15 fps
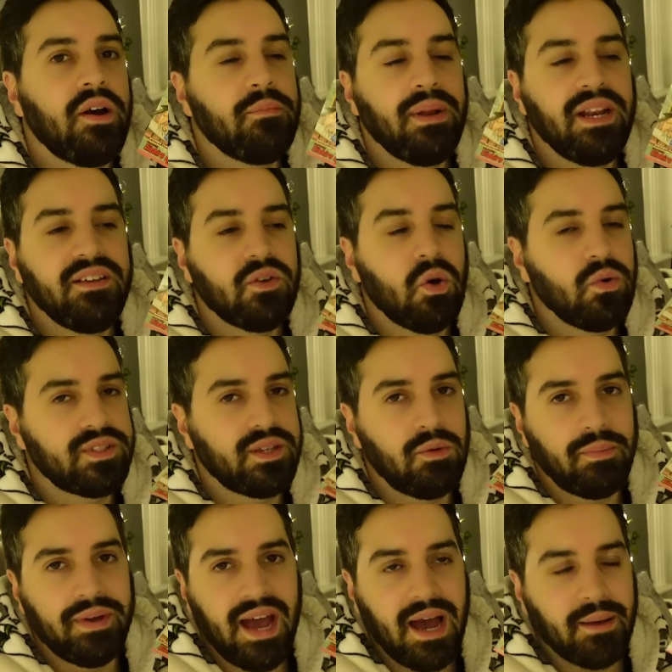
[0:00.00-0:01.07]
I believe Koza will
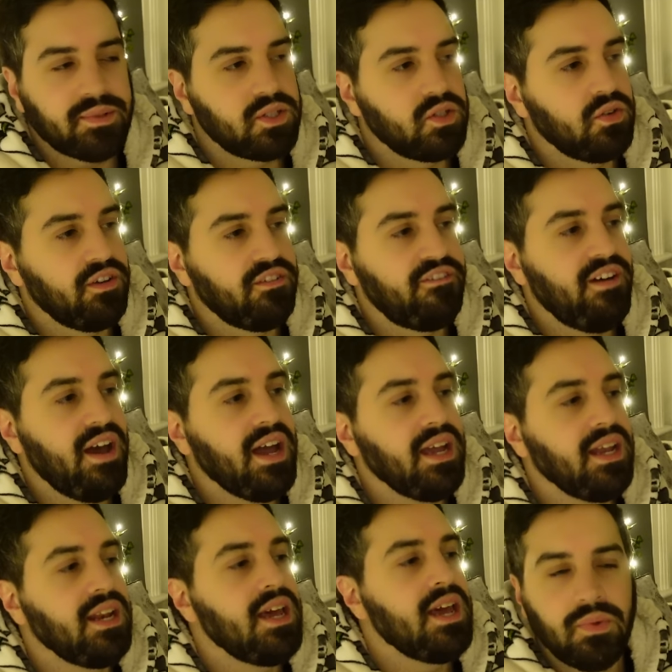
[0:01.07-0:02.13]
be absolutely
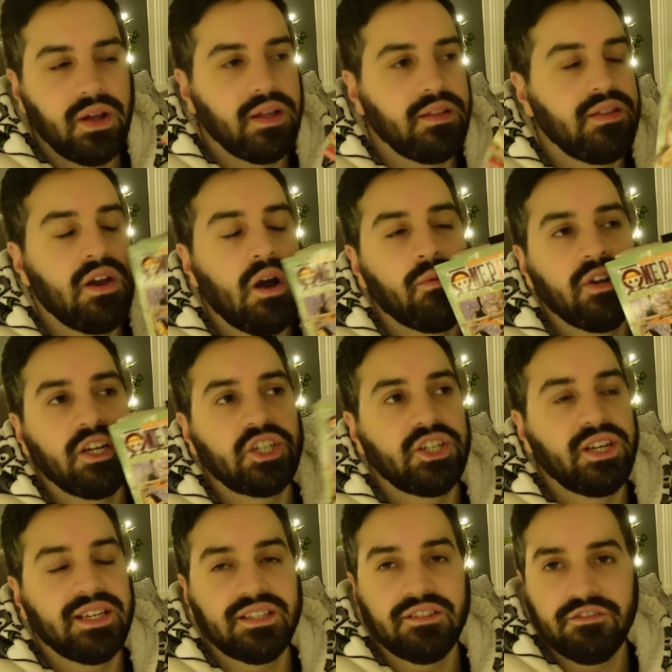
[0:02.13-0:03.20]
fine, but the operation
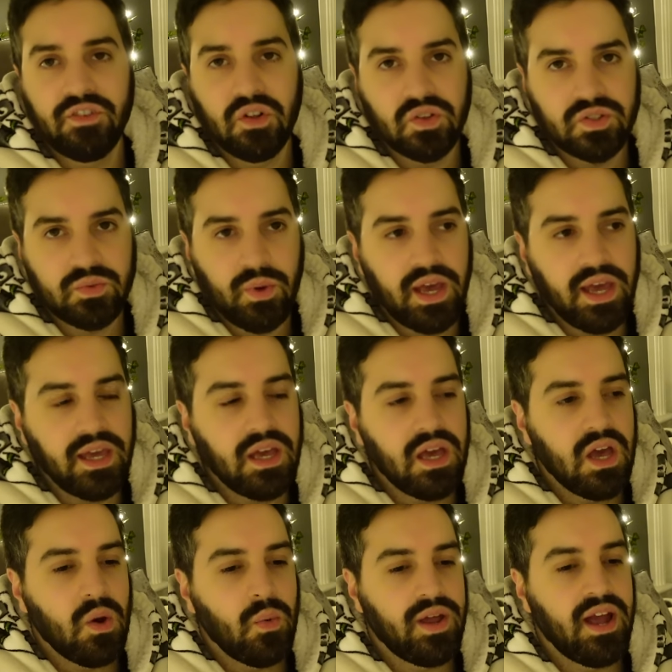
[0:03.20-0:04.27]
is in full swing.
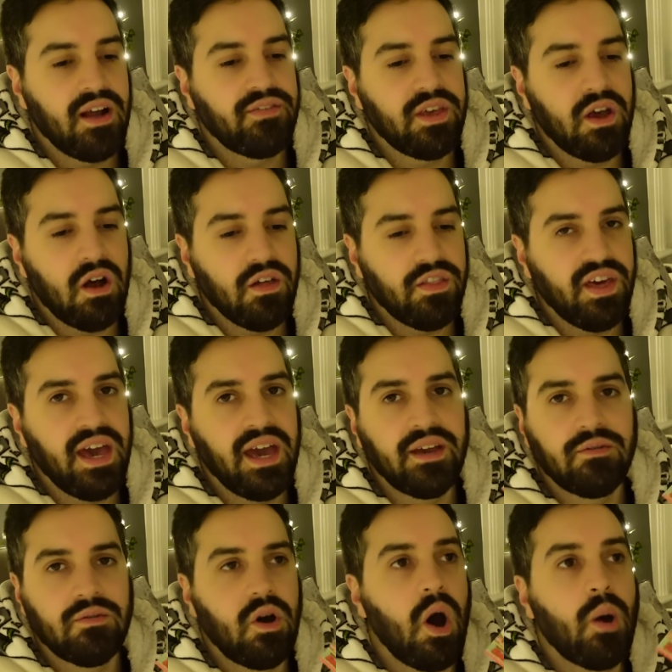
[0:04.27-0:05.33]
We have the
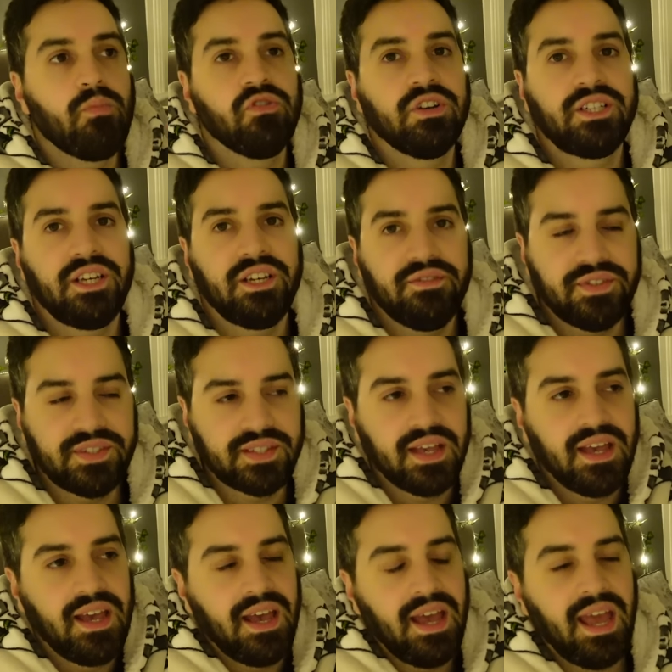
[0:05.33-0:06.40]
other operatives
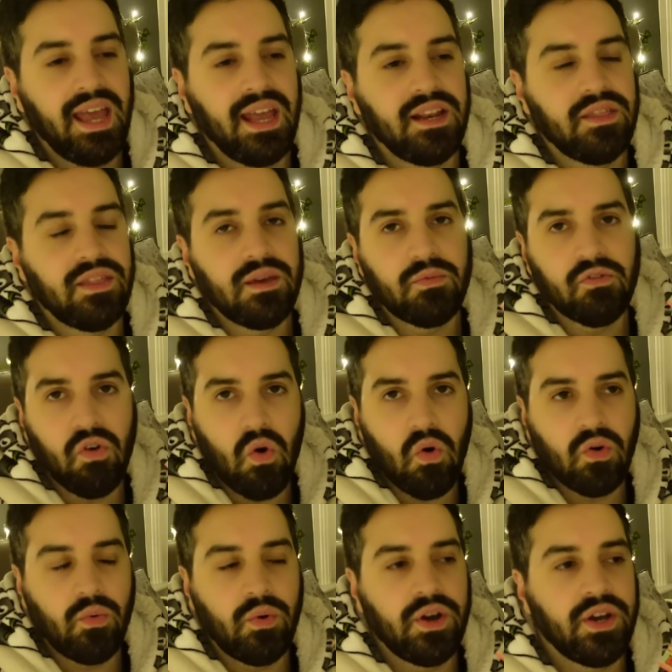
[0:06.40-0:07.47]
in the
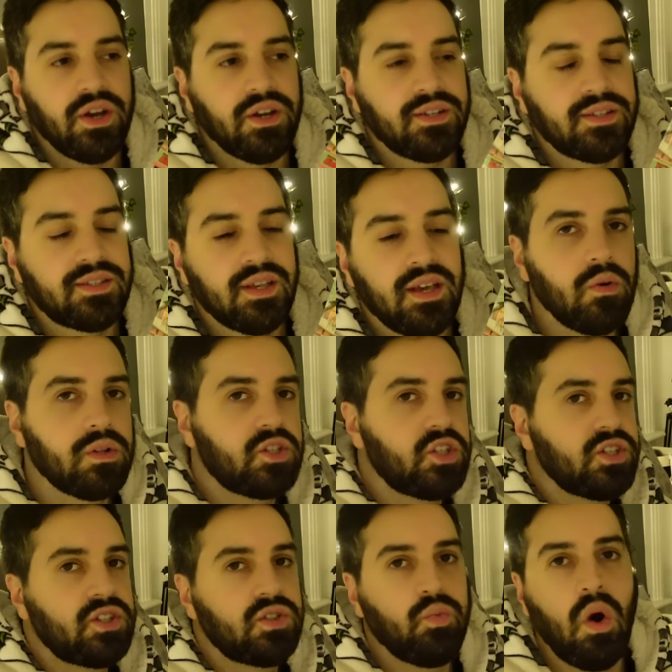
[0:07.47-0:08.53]
Baroque works,
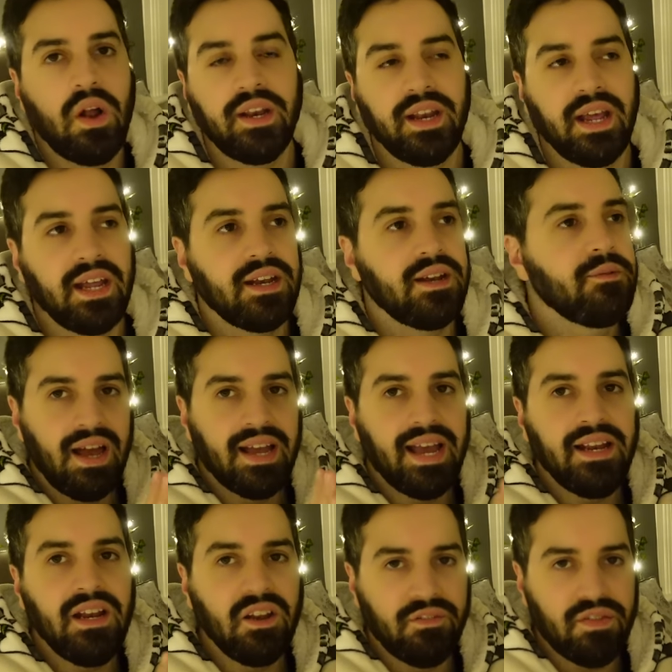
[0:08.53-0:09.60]
just swanning in. I
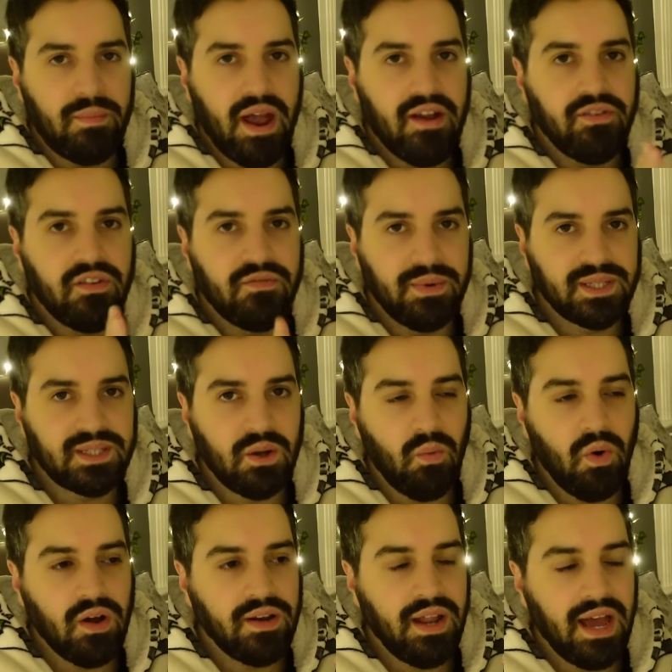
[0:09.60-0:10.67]
kind of love the pairing of Mr.
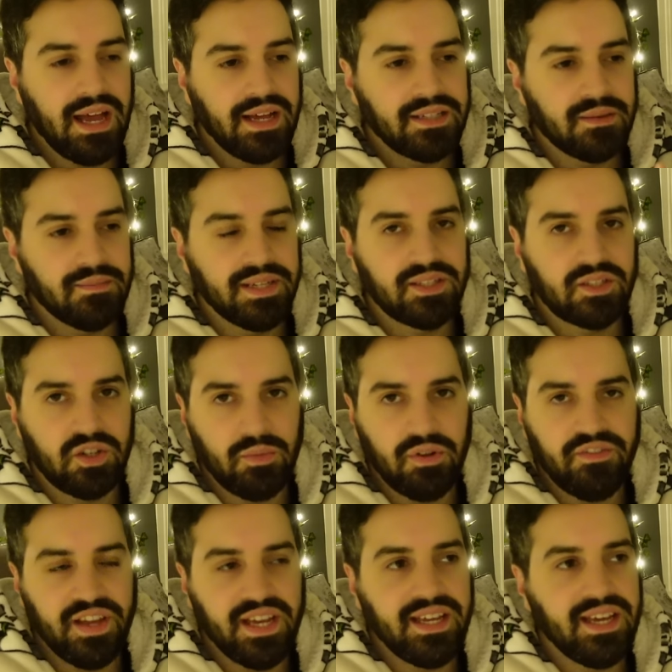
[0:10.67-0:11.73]
One and Miss
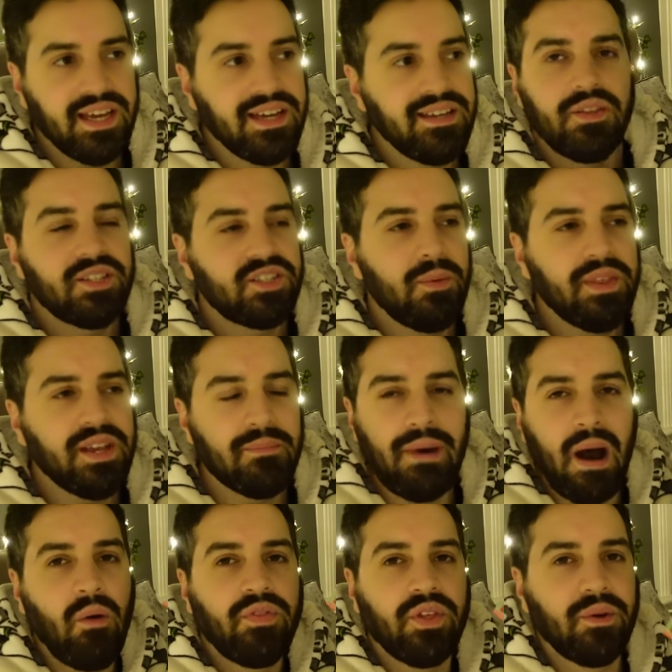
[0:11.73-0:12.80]
Doublefinger. There's something
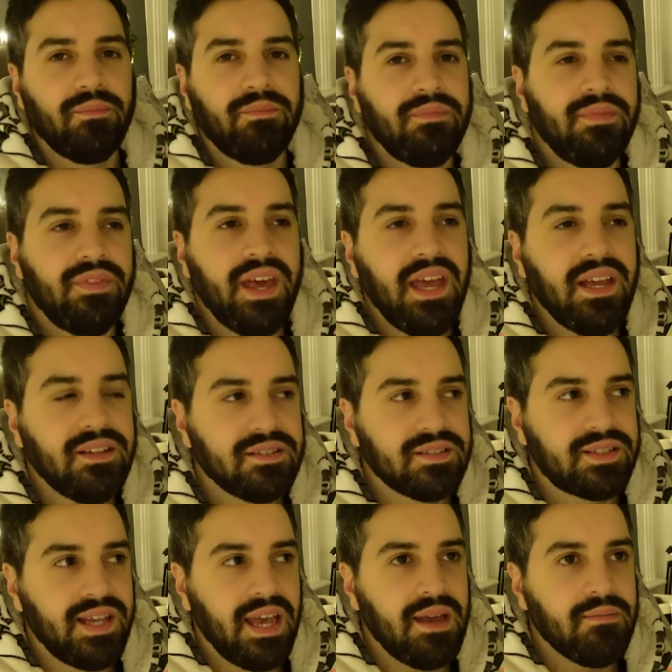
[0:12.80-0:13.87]
about them. They
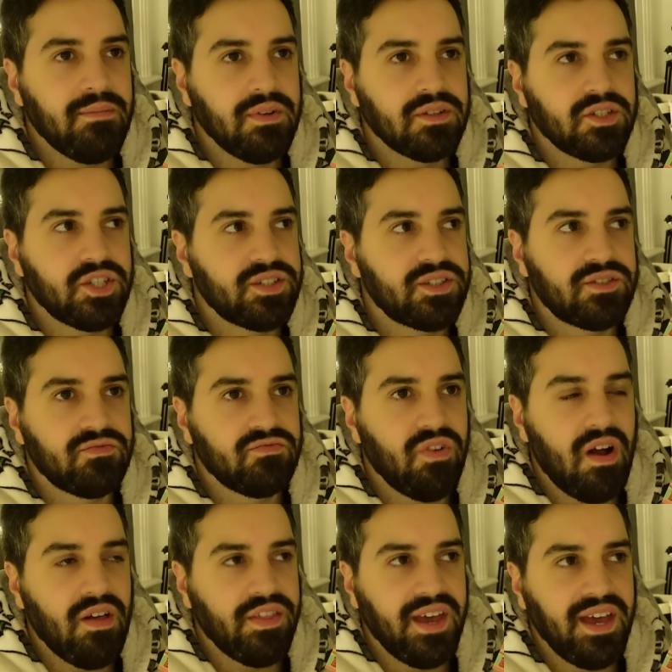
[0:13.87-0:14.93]
seem just
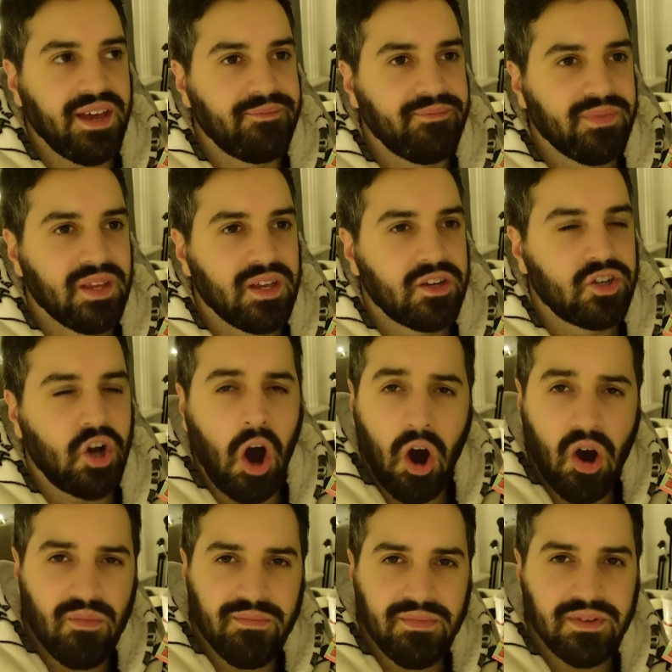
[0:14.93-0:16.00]
rather
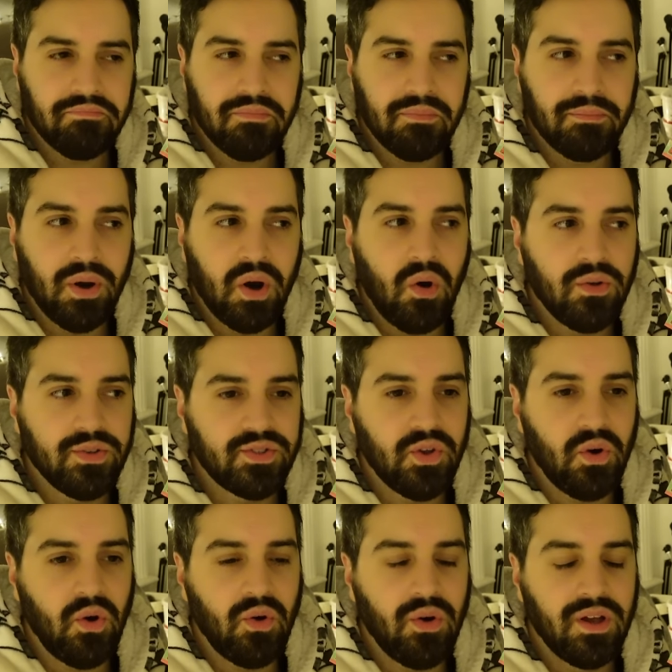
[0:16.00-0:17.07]
calm, but
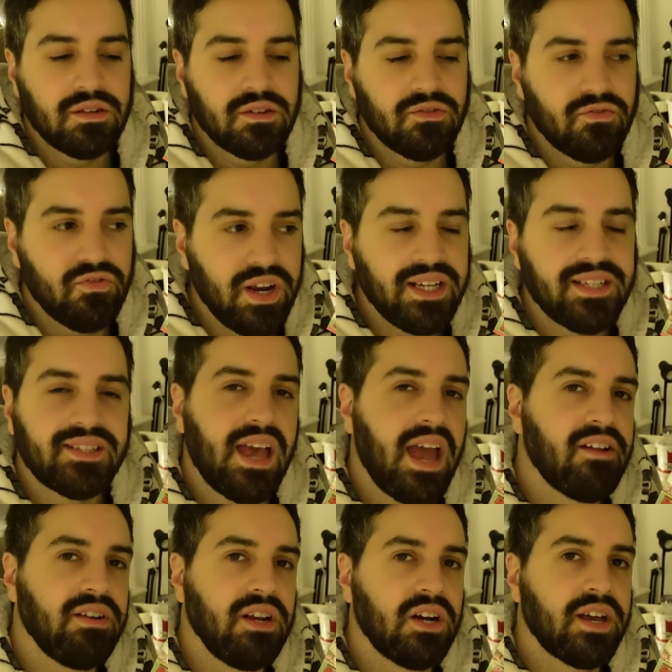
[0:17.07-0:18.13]
also really
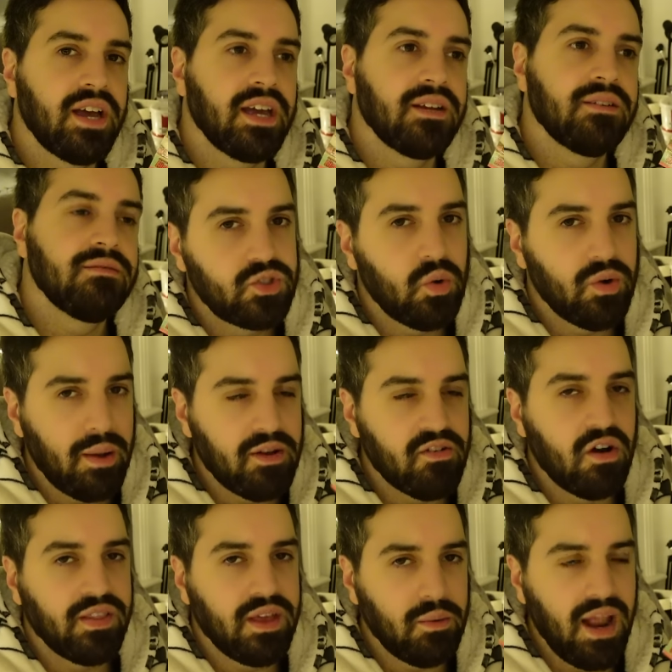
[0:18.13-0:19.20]
scary looking. Don't get me
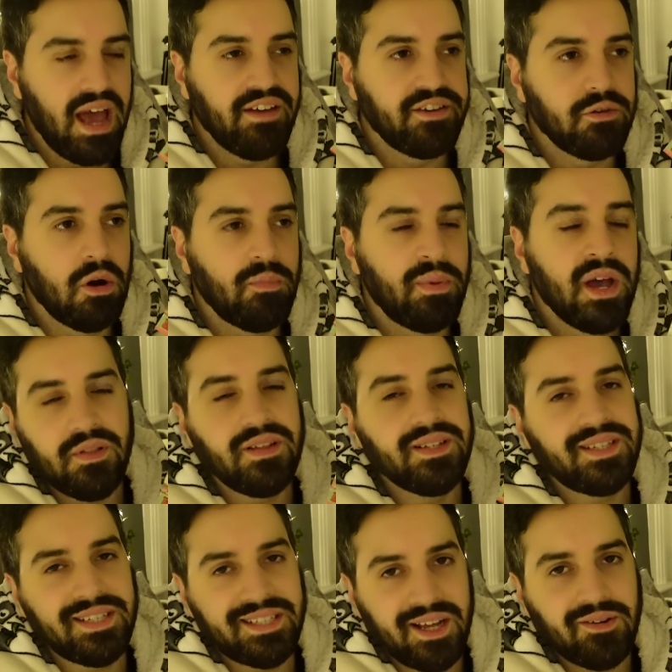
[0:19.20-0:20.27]
wrong, they will F you up, but they'll
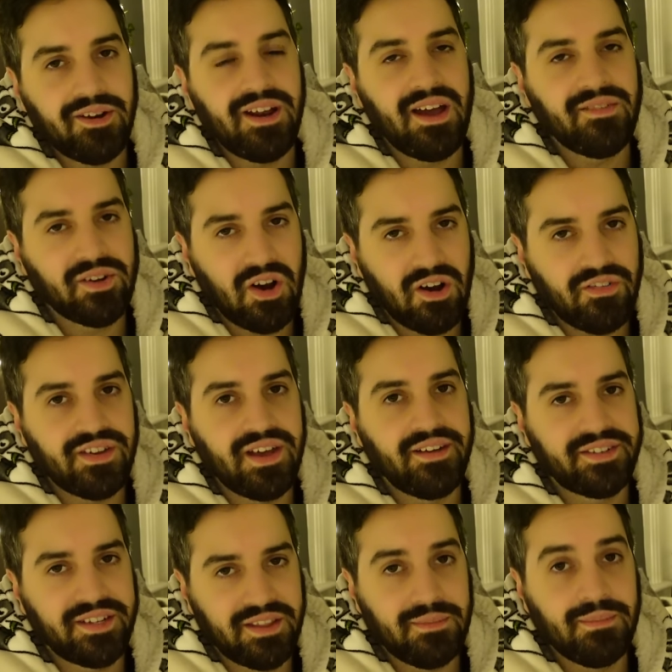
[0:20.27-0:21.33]
sit down and have a coffee
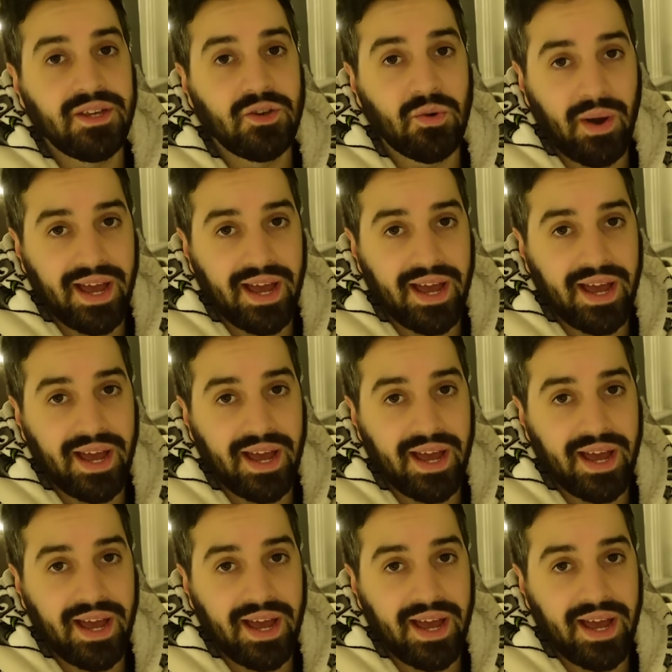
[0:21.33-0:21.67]
after they beat you.